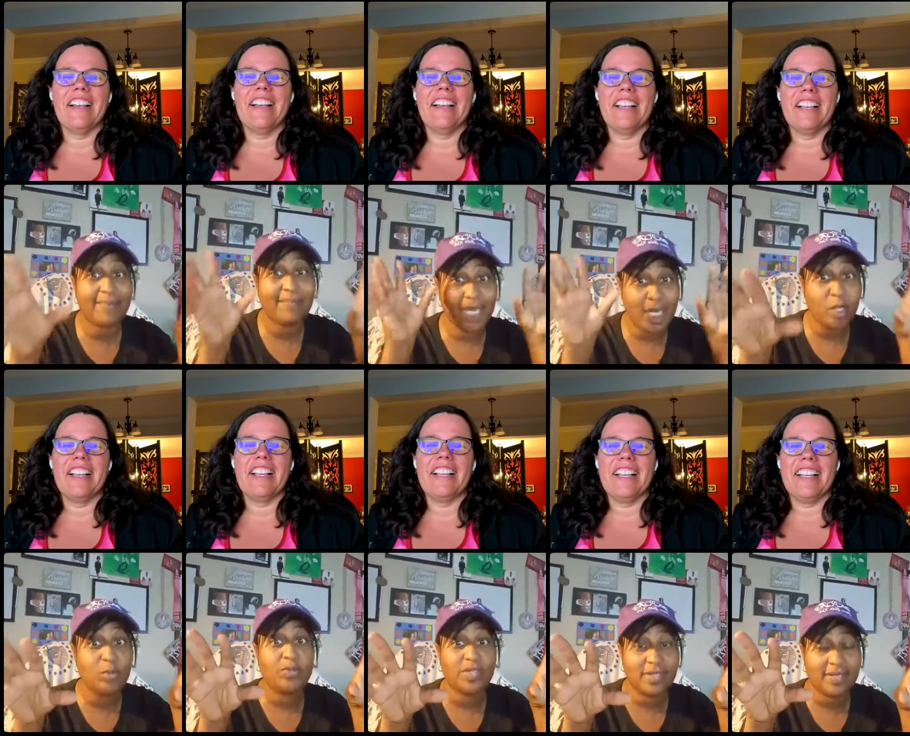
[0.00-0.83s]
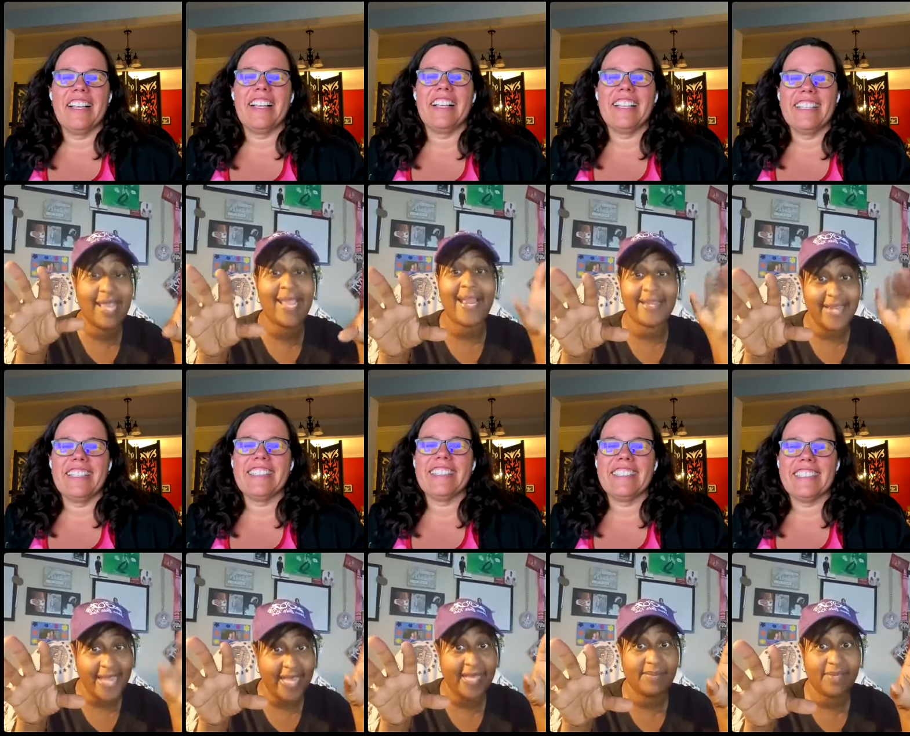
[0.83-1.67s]
Speaker 1: in my glutes. They got
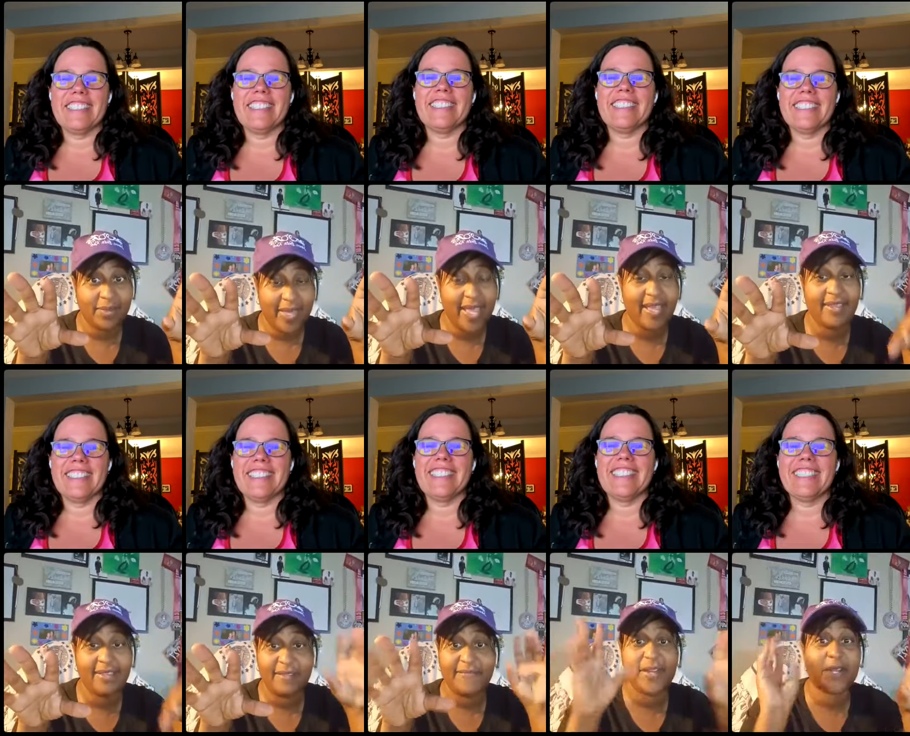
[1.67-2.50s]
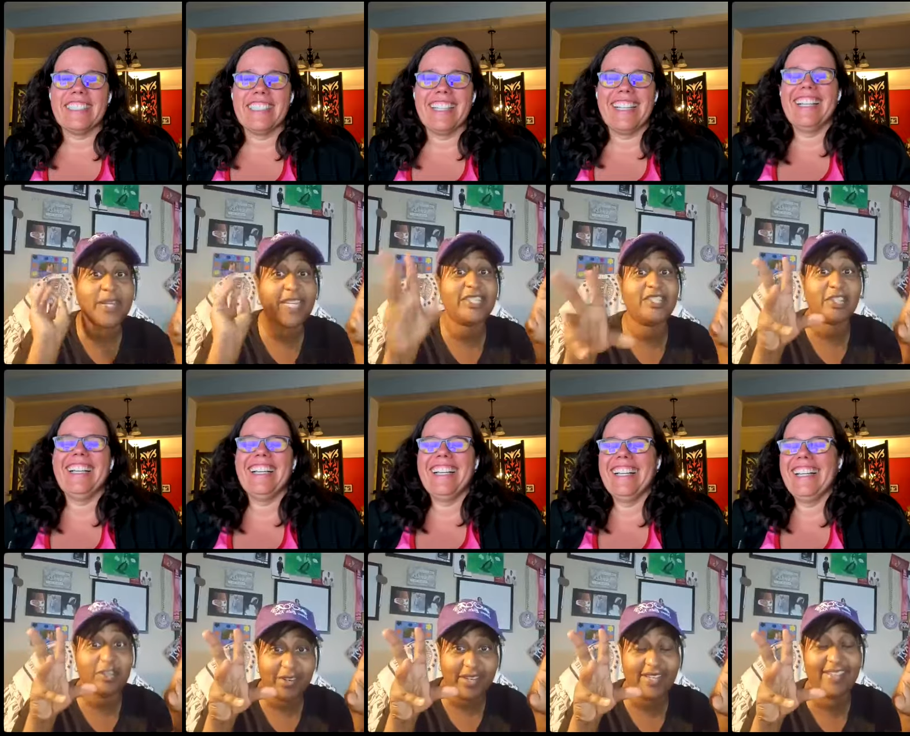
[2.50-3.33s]
names, okay? Laverne and
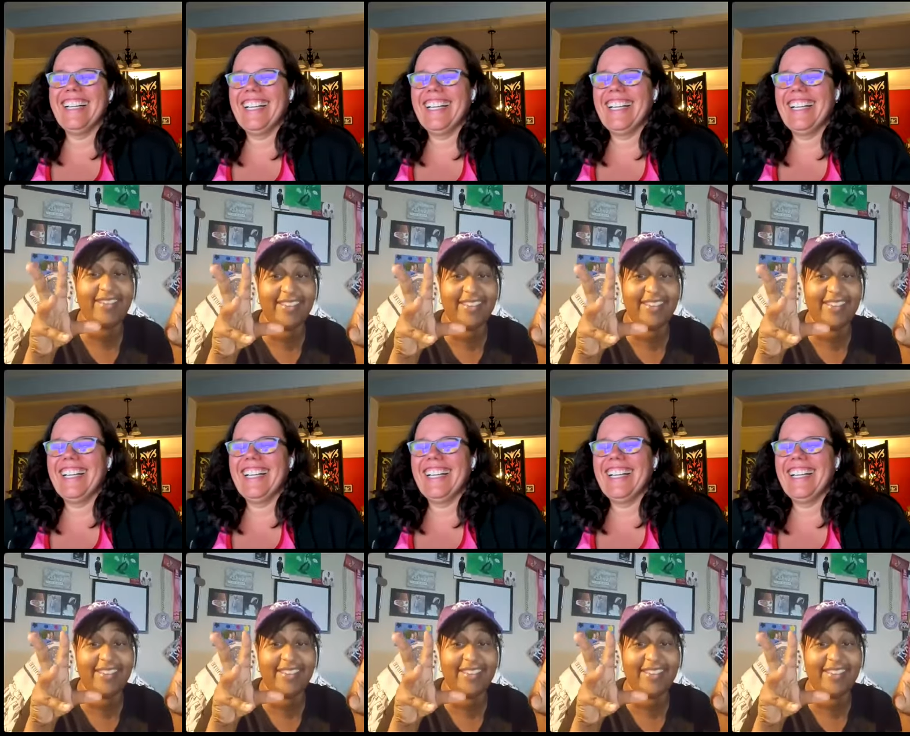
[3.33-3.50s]
Shirley,